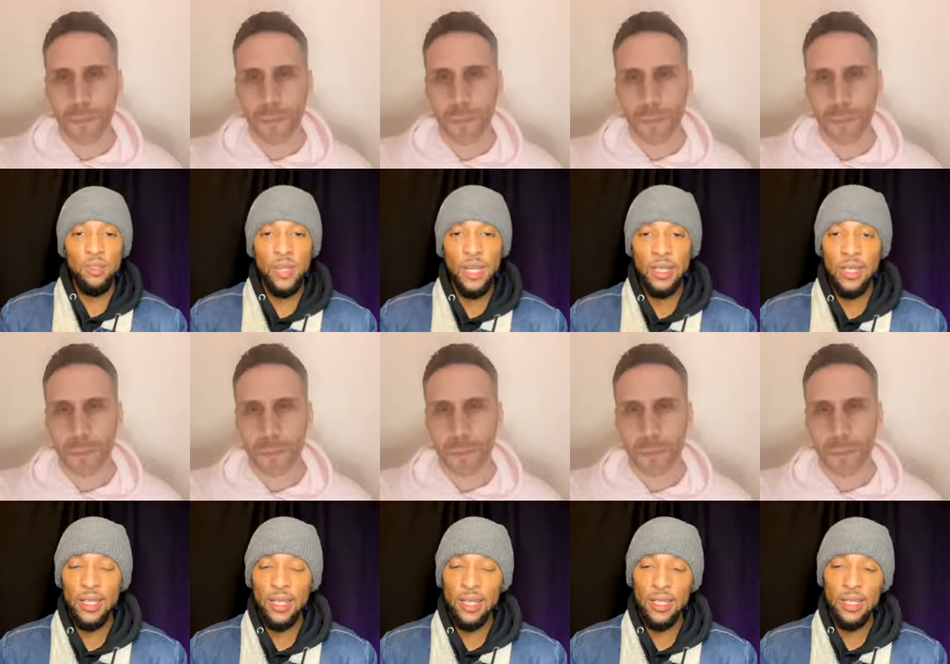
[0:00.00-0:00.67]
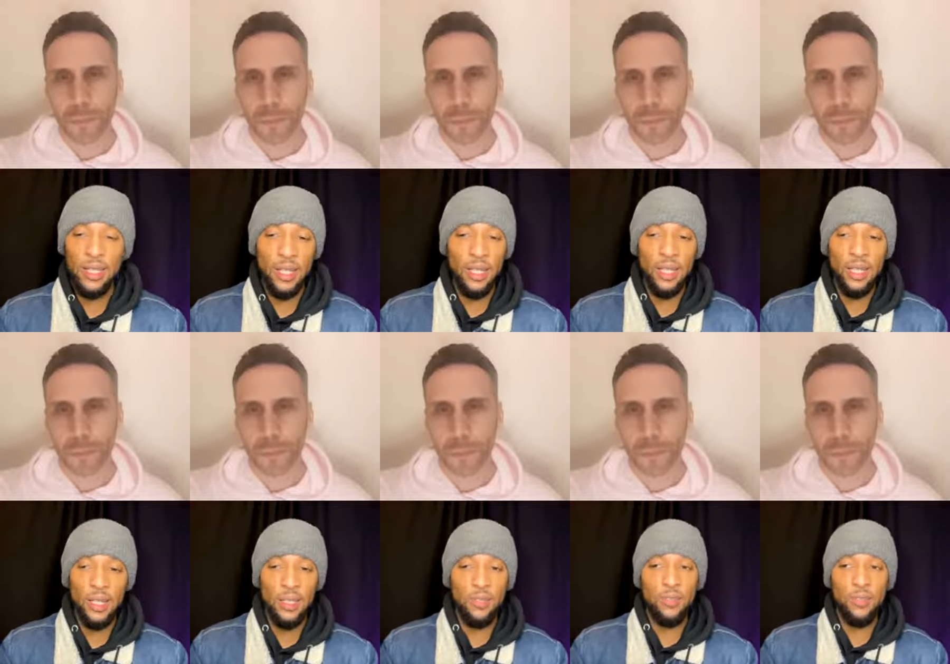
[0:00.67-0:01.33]
Speaker 1: At the end of the day,
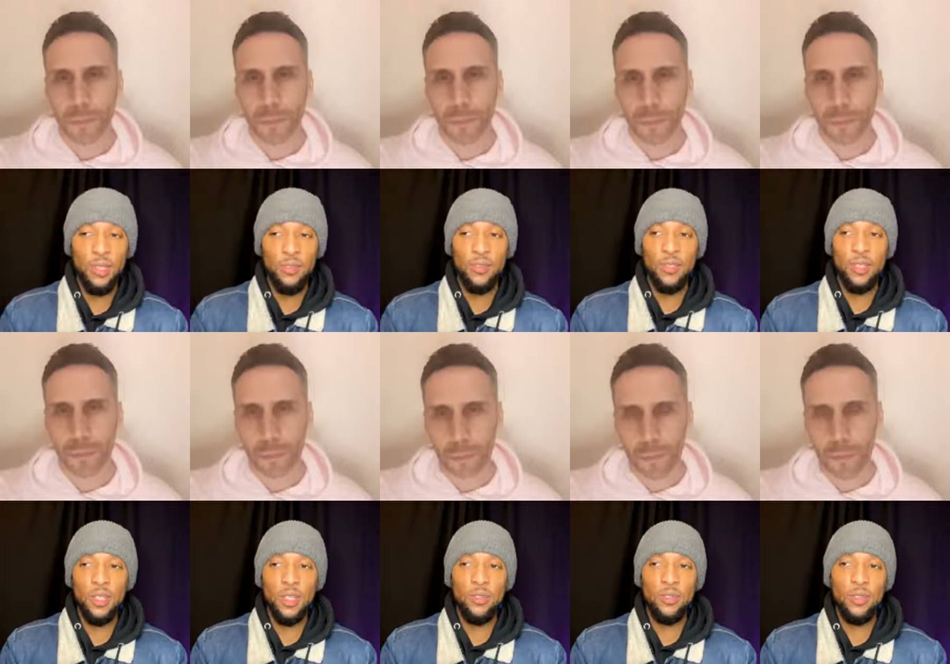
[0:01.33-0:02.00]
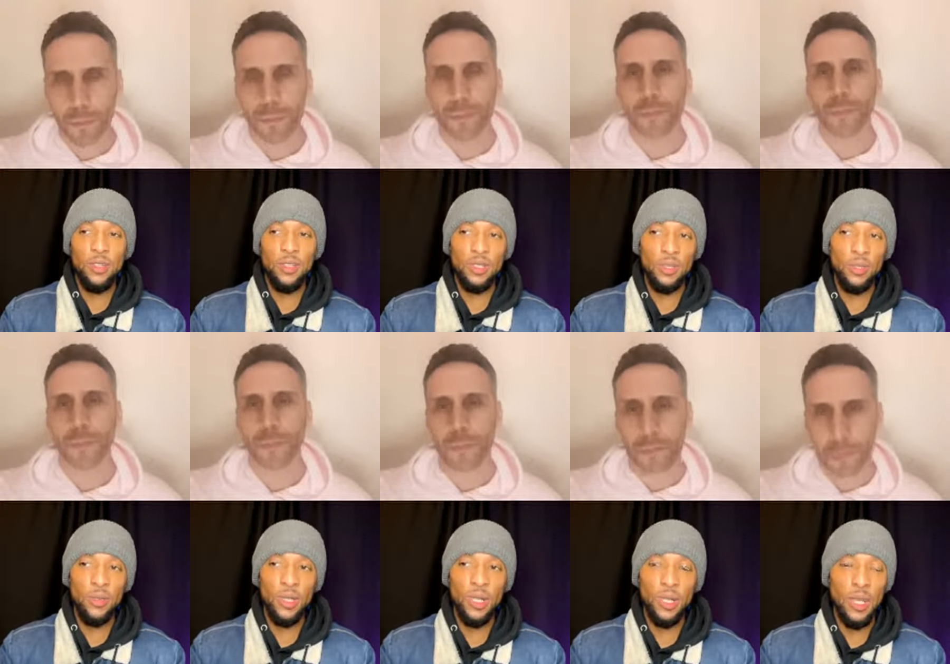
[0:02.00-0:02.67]
if if you're if you're
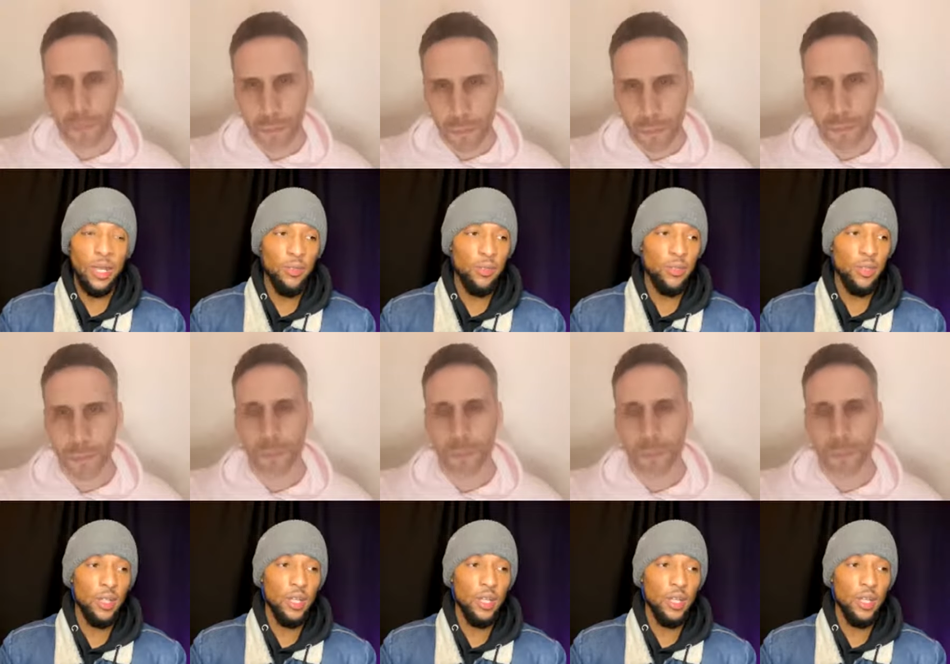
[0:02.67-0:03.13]
somewhere in life,